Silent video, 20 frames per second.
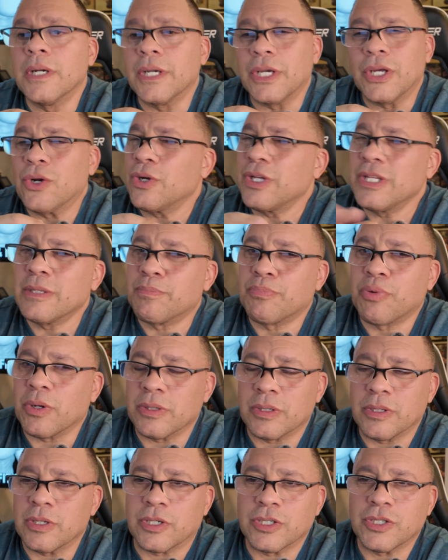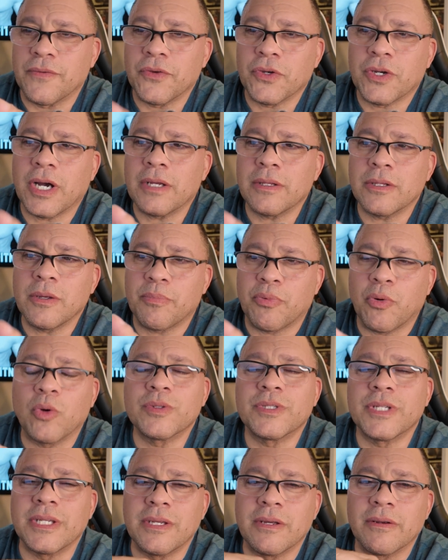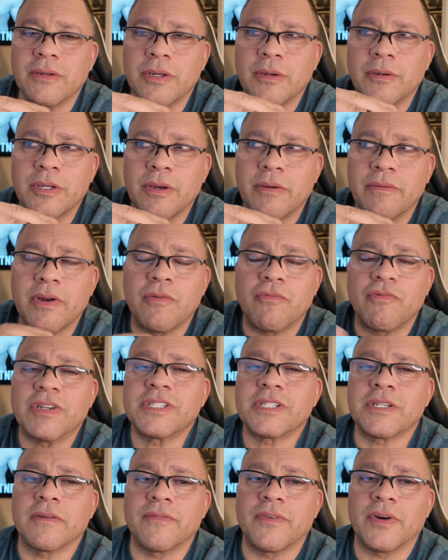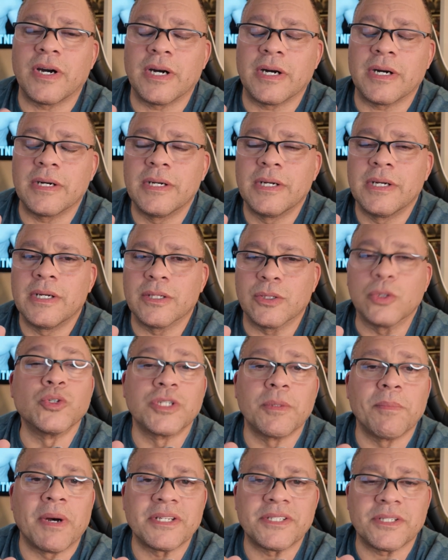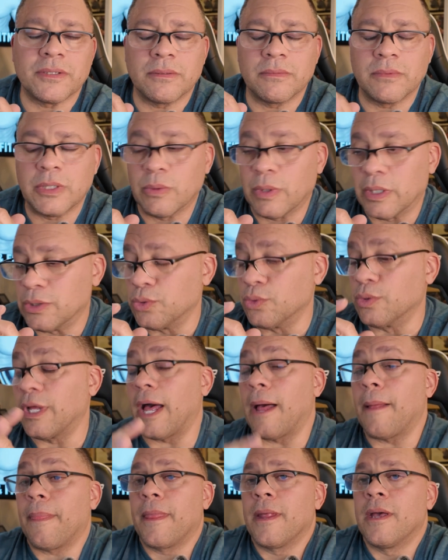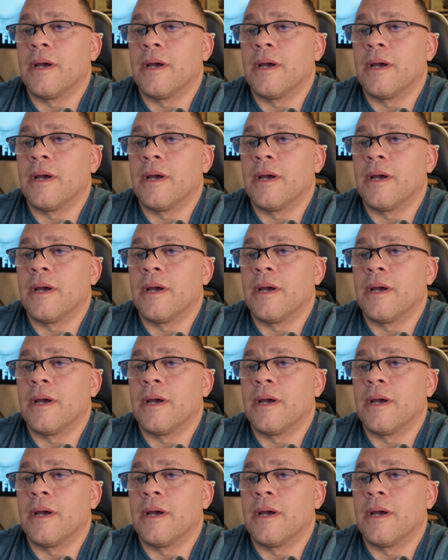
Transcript: You don't need the protein, because if you cut your protein, you're at risk of losing muscle. We don't want to do that.